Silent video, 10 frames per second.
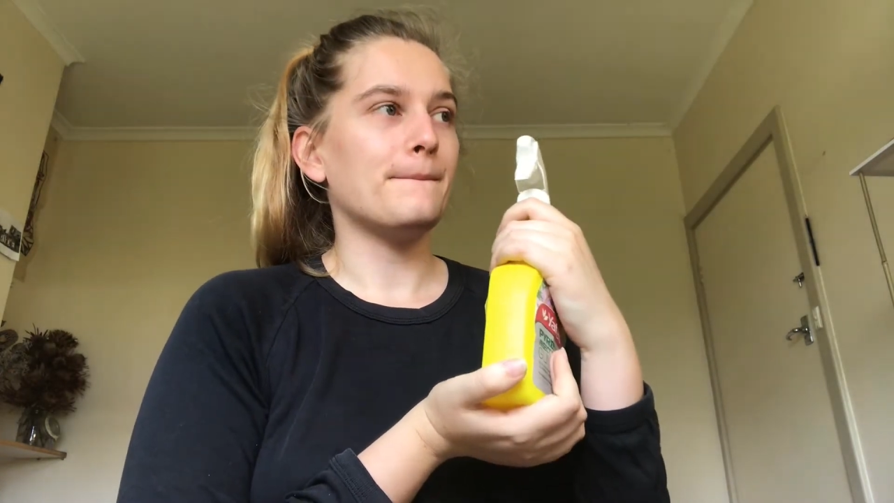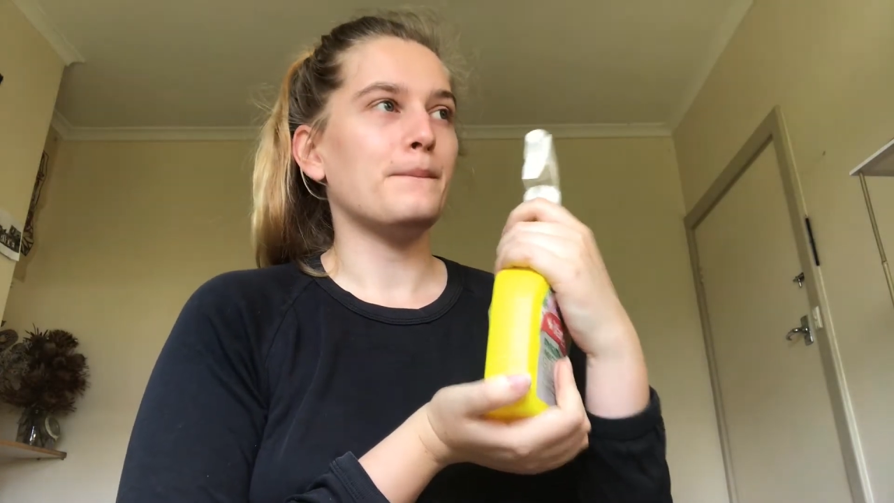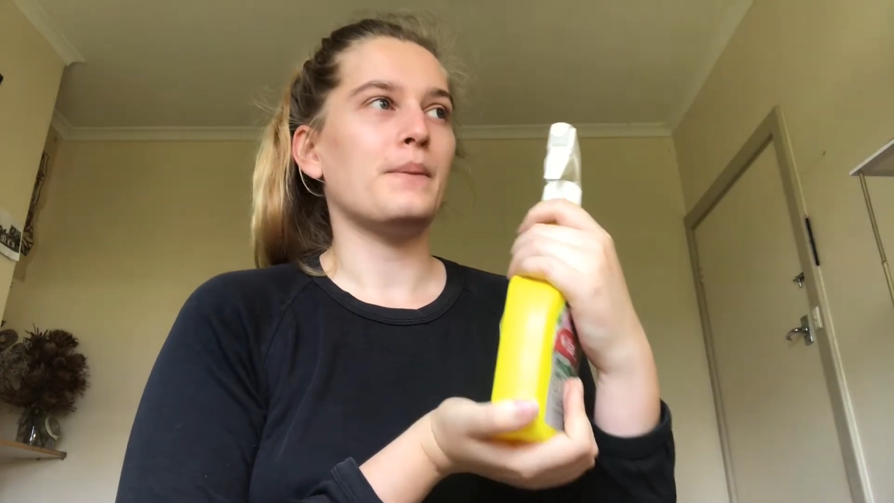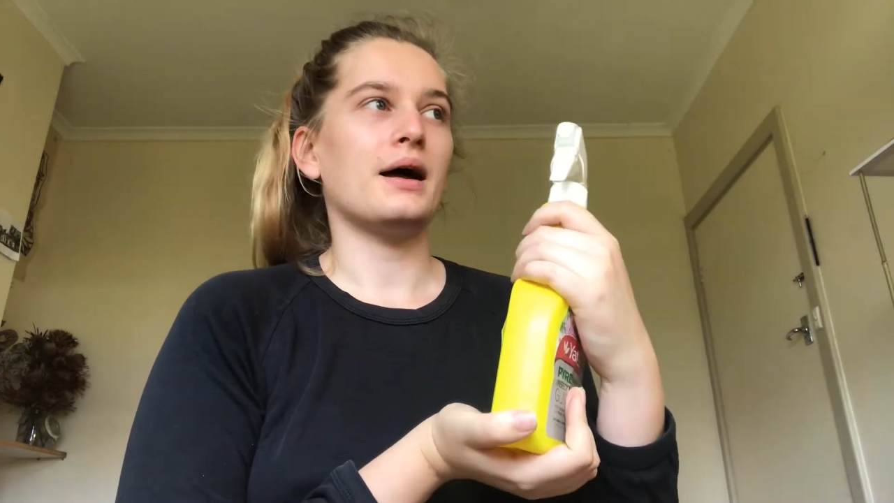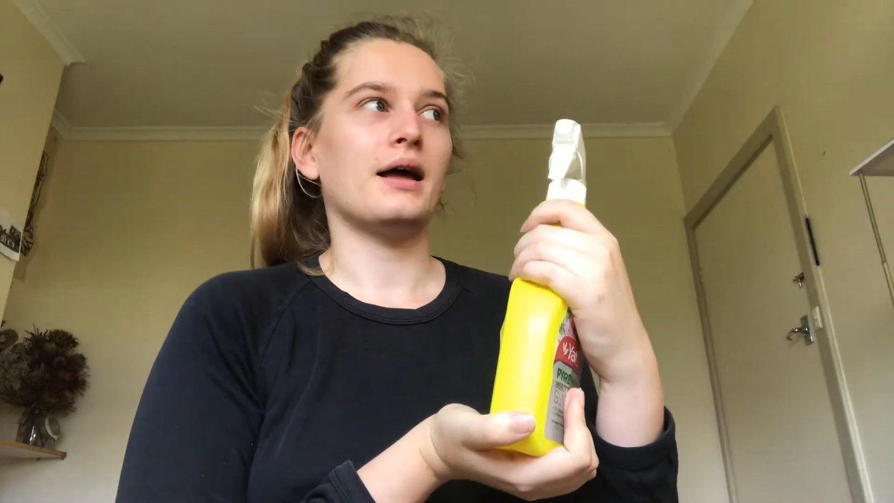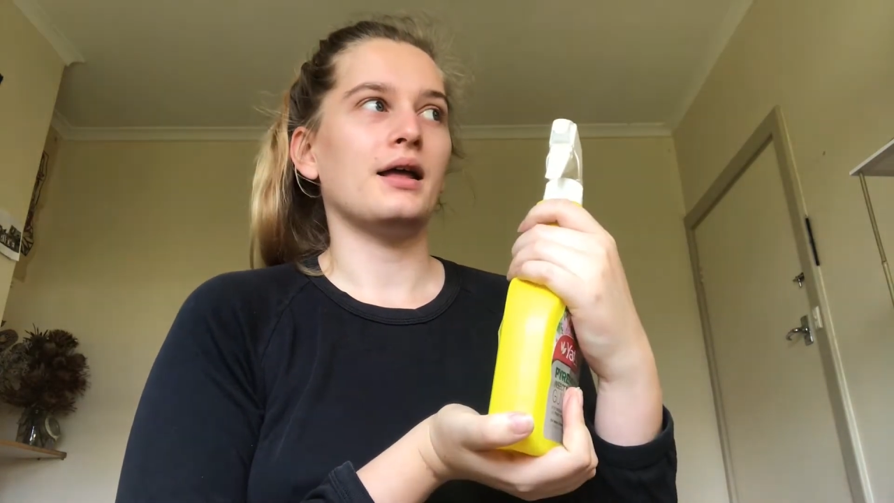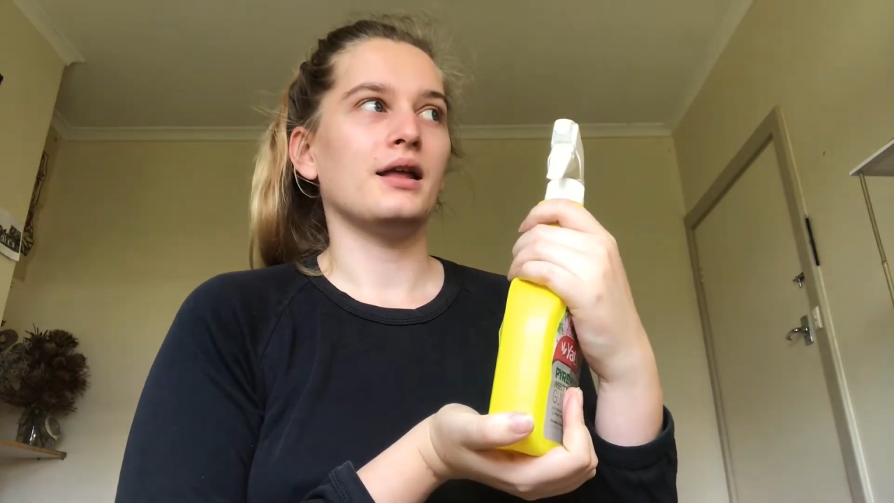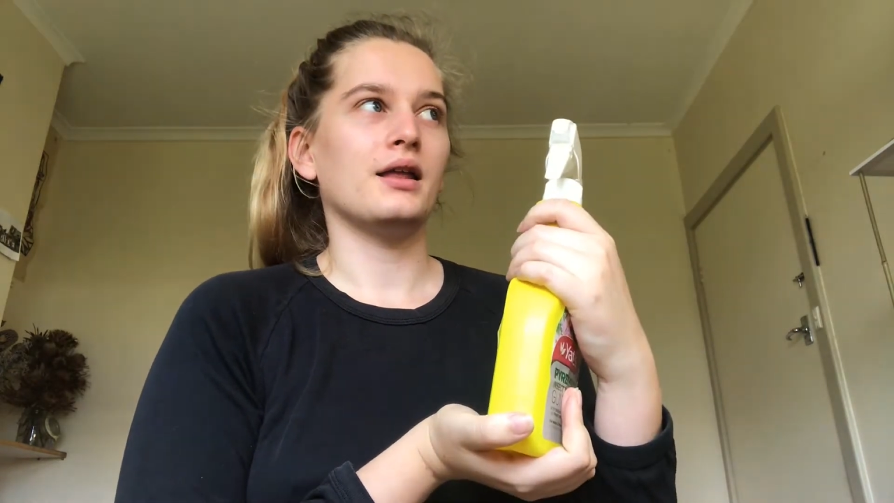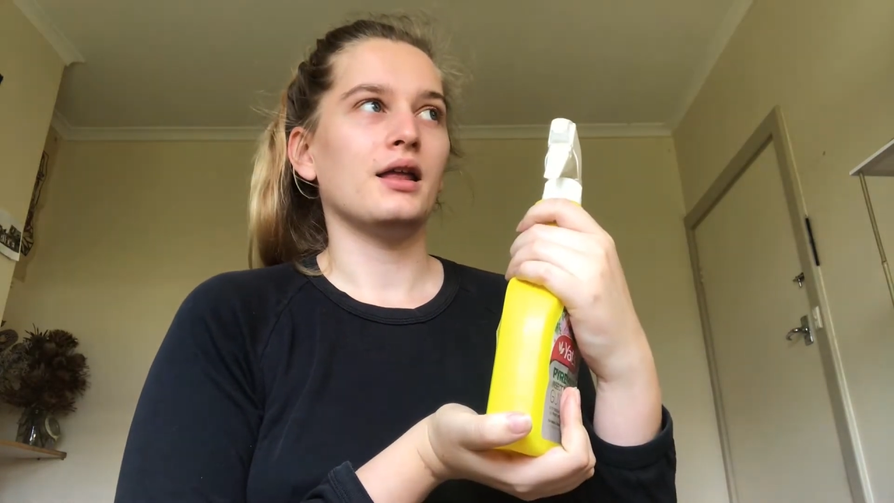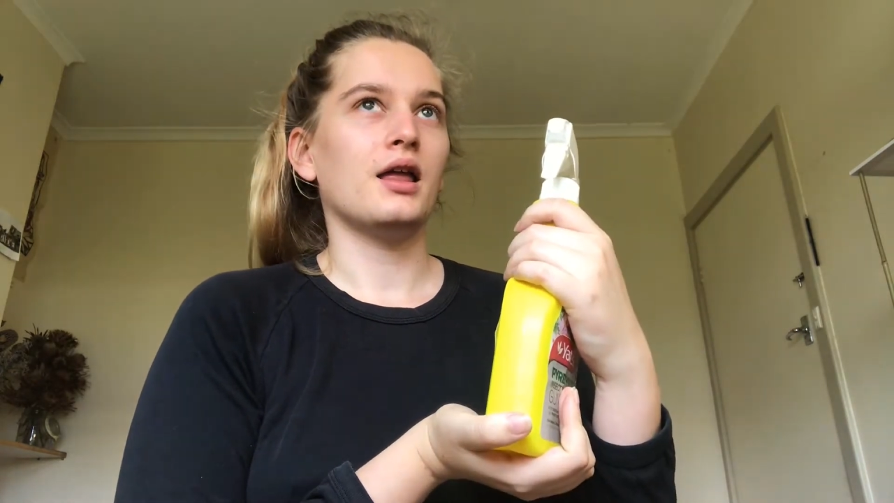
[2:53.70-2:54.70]
but
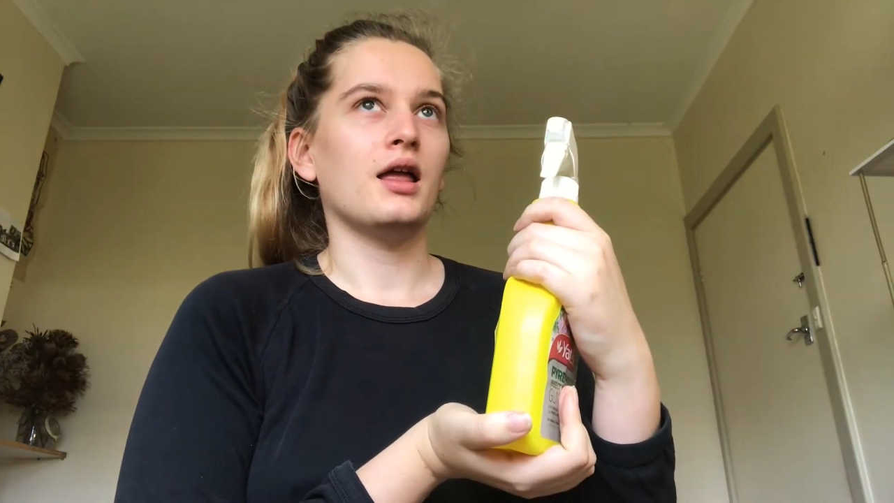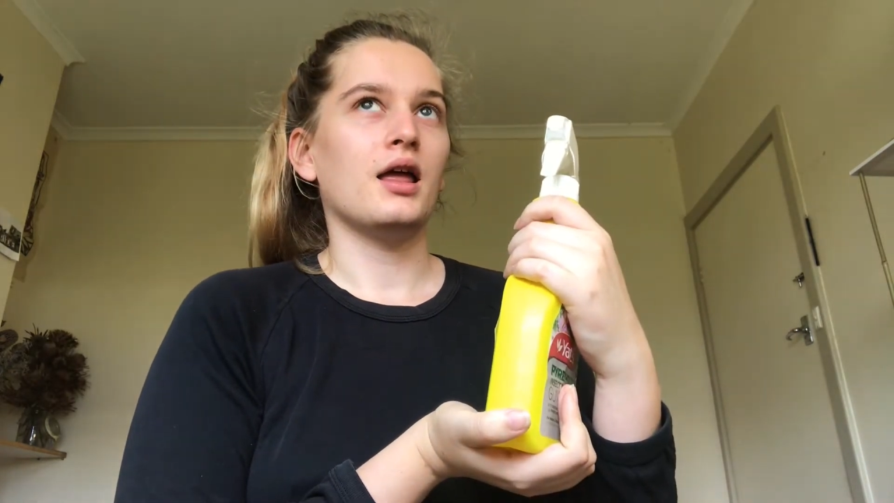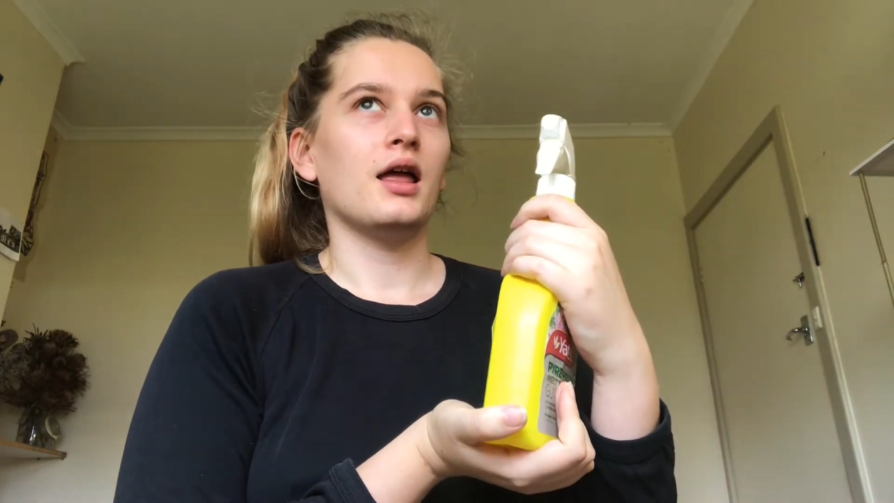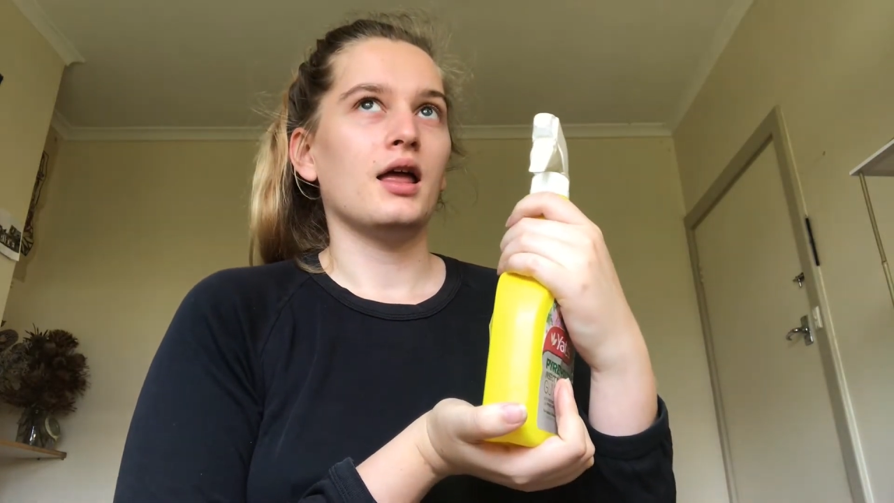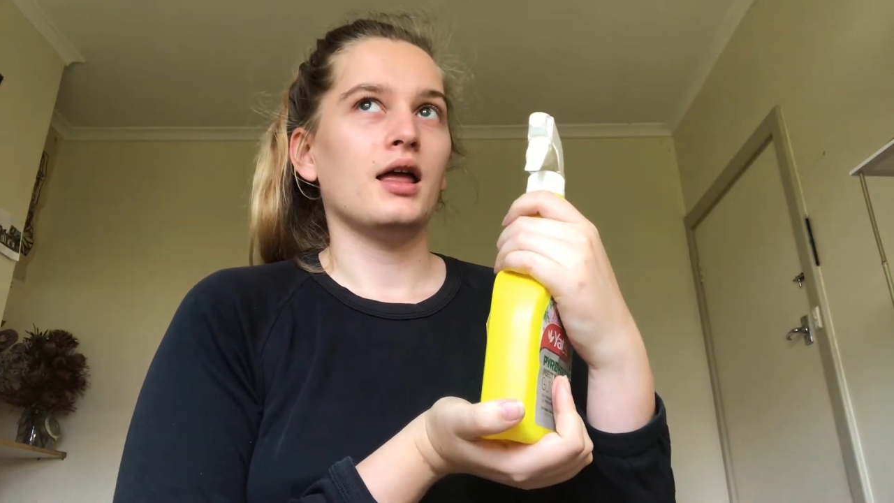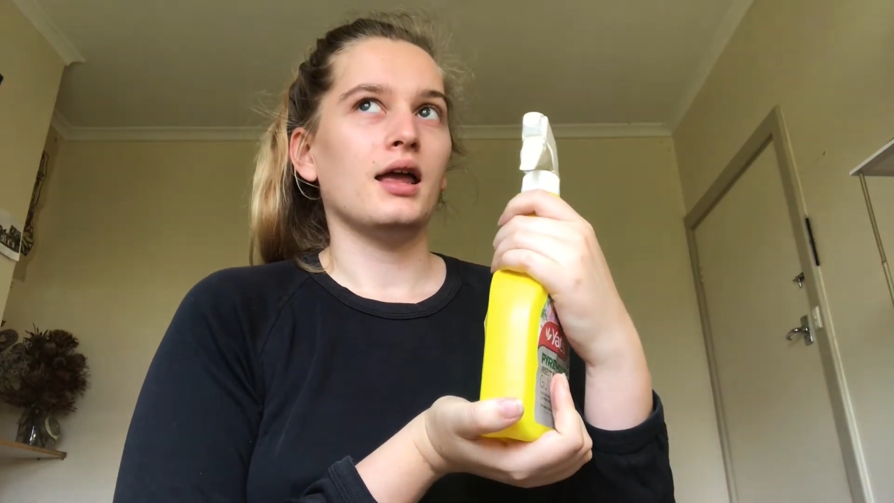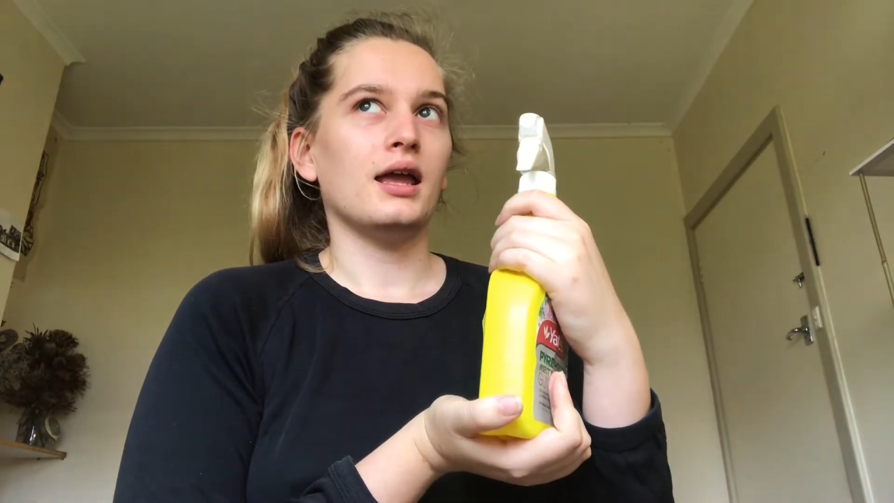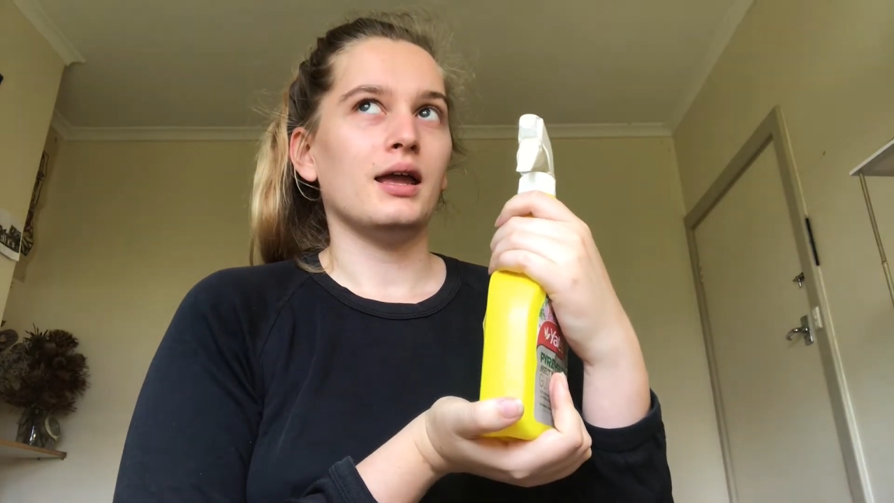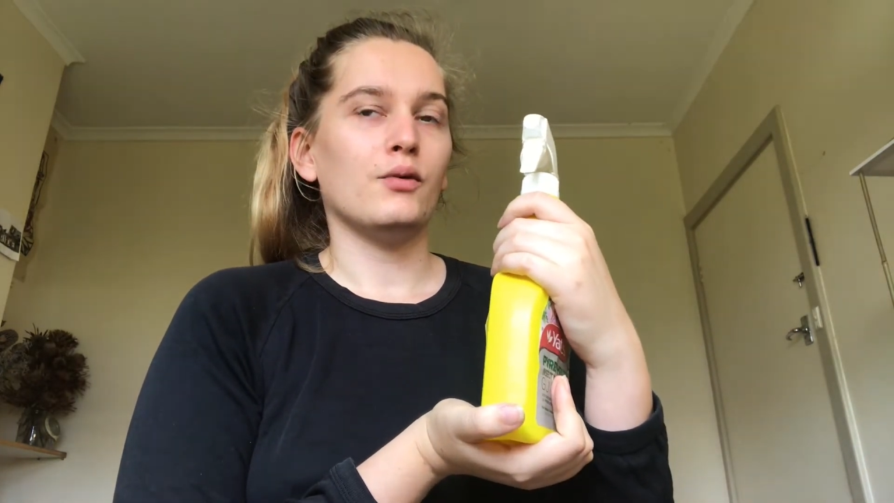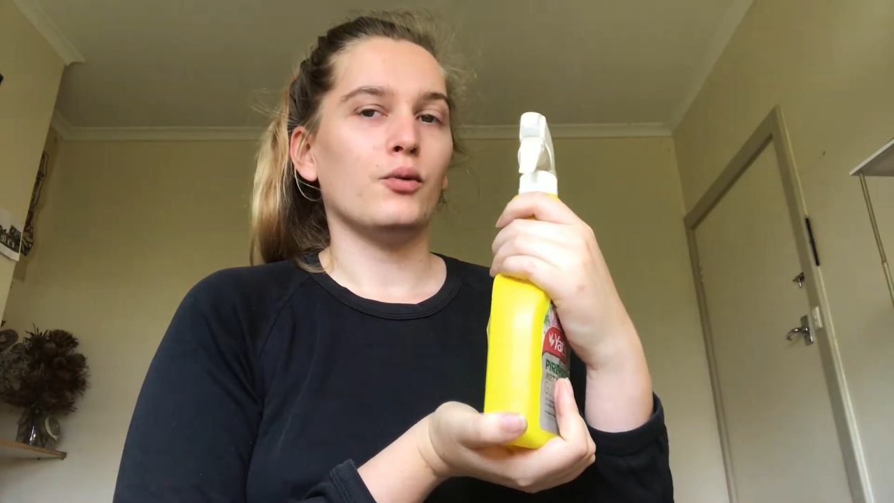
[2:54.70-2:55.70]

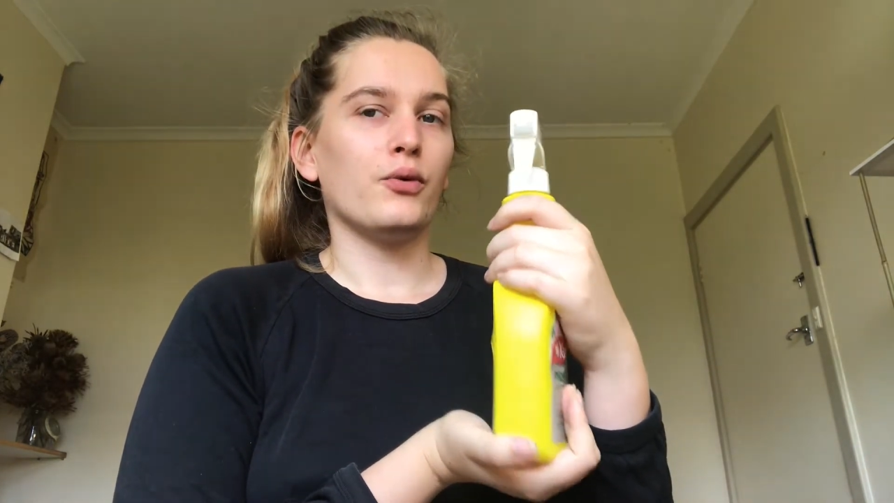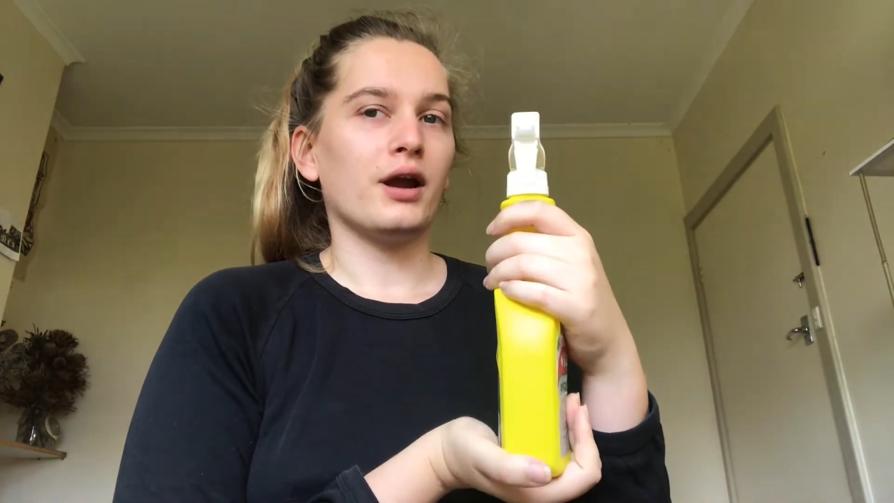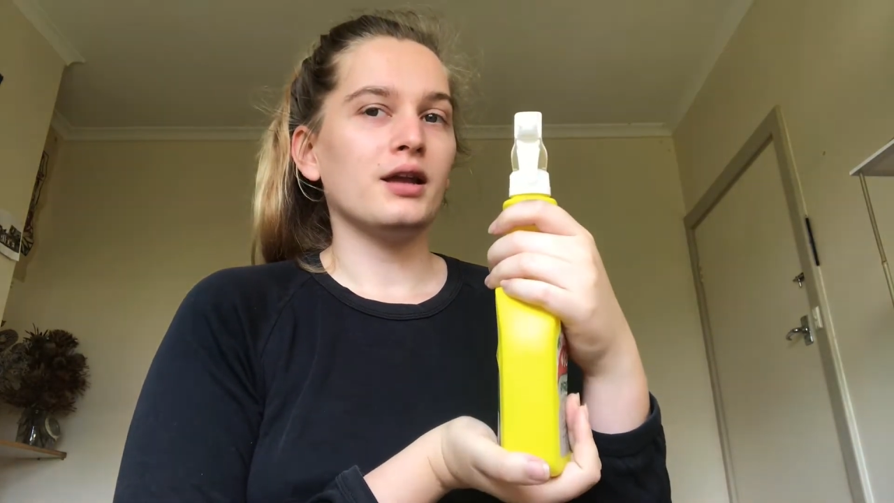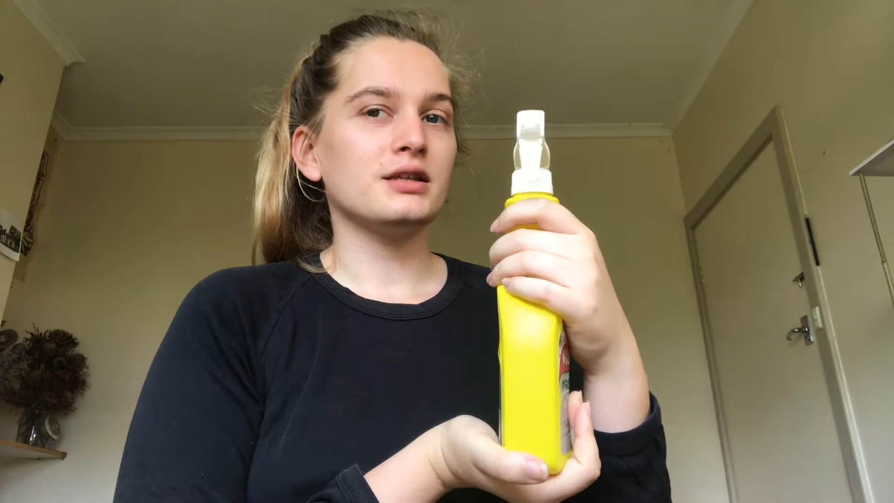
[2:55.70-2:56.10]
it will break